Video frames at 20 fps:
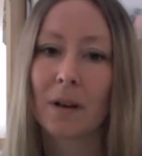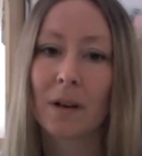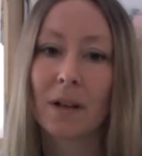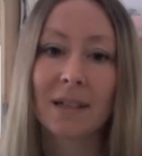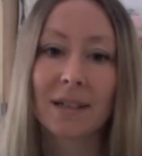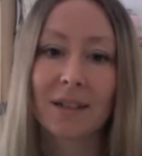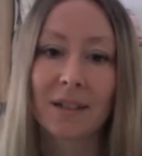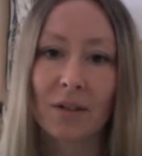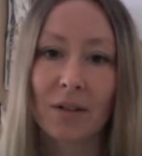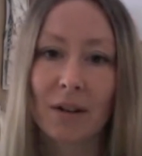
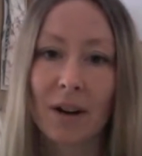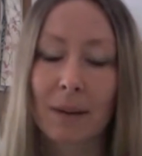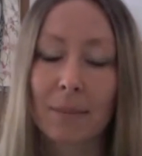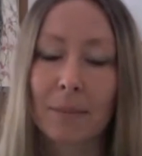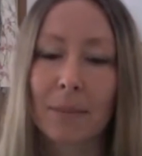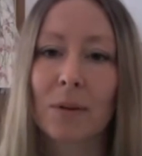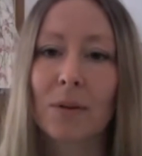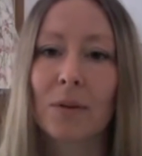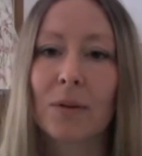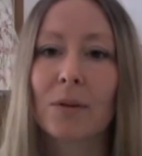Instagram,
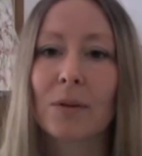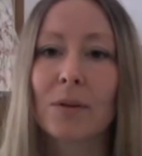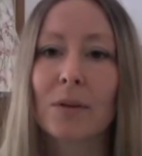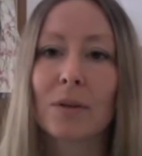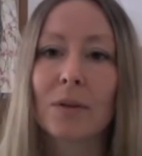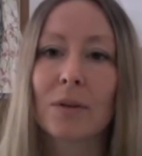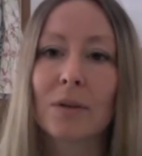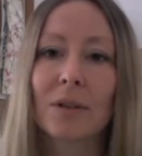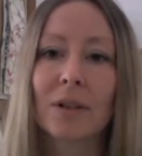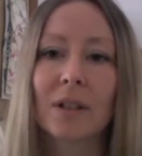
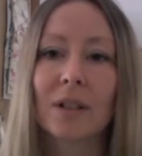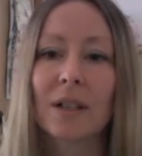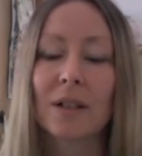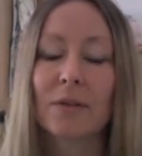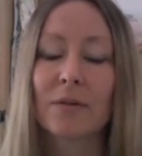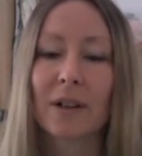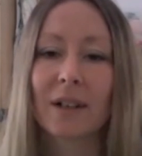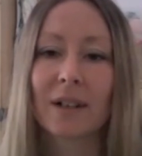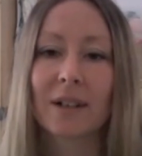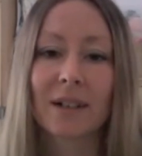or
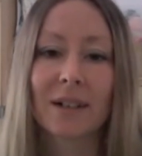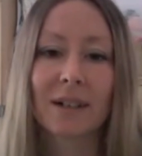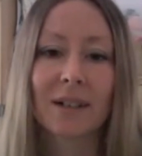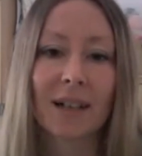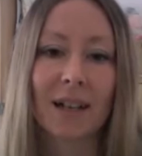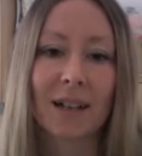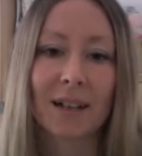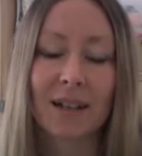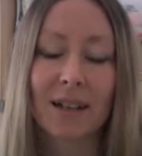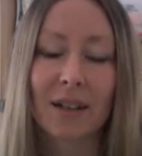if I can
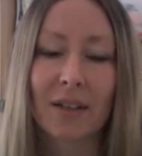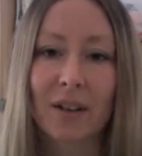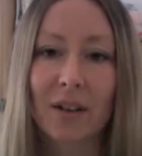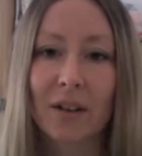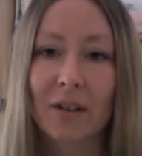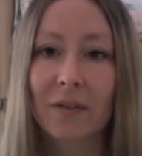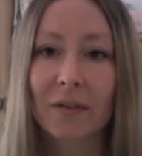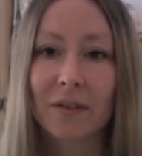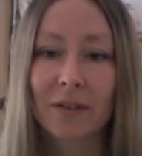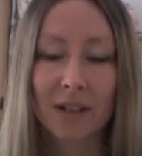get anything
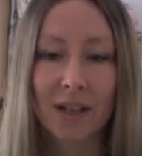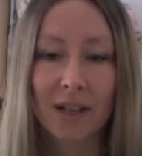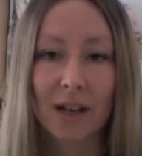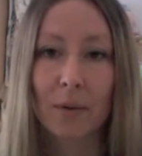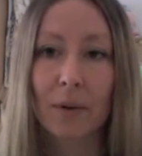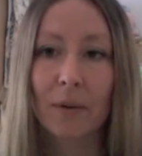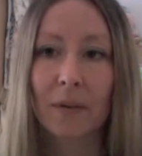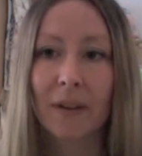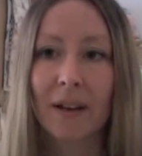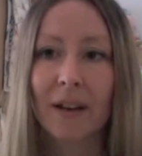on to go
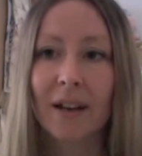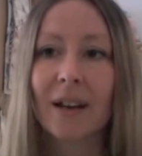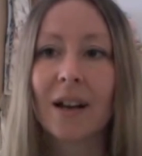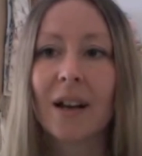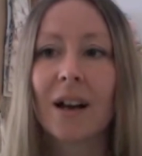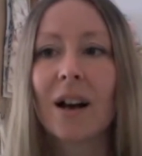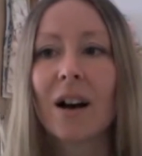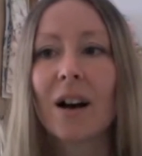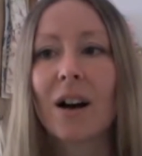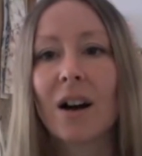on there,
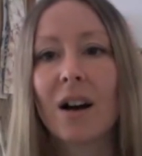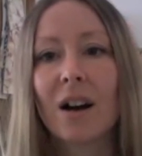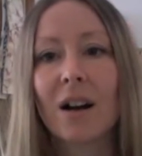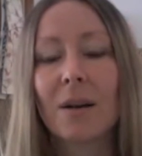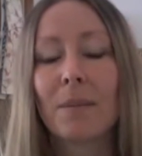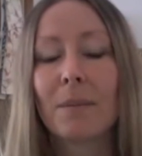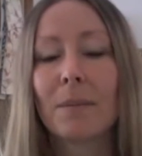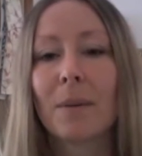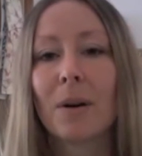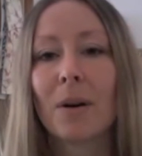
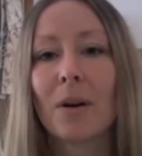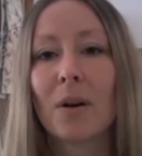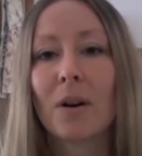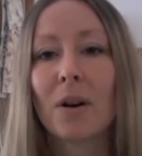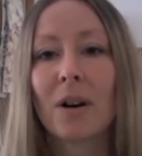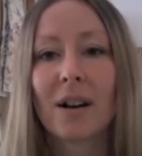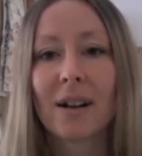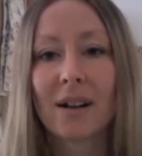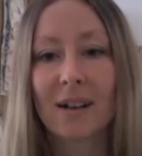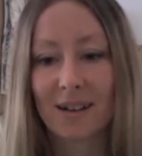
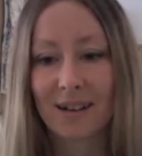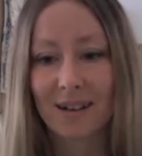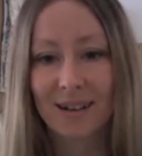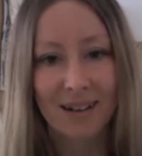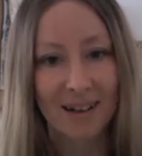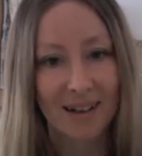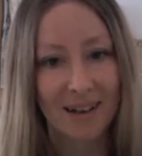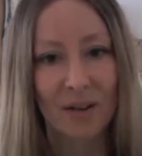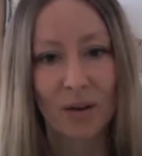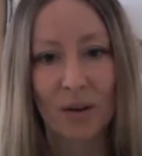
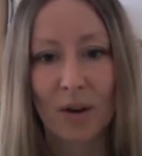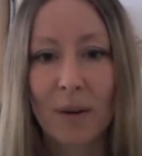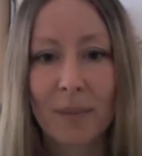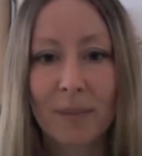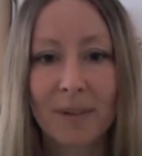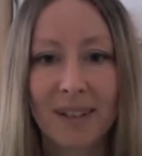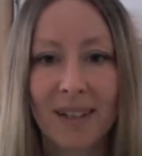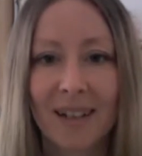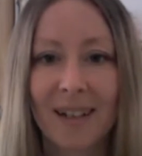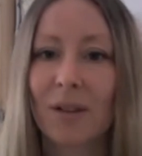I'll come
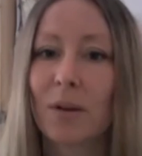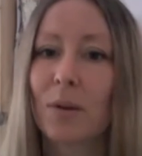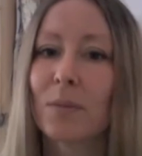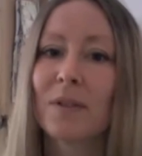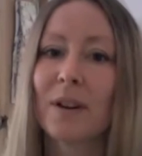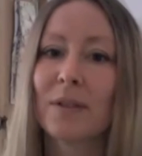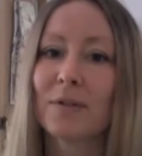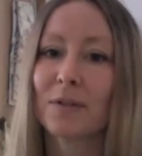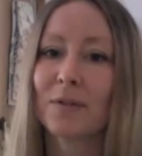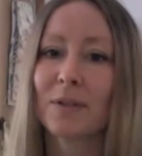and say hello on
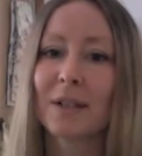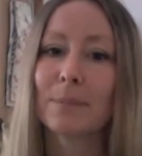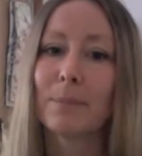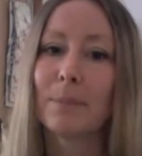Ravelry.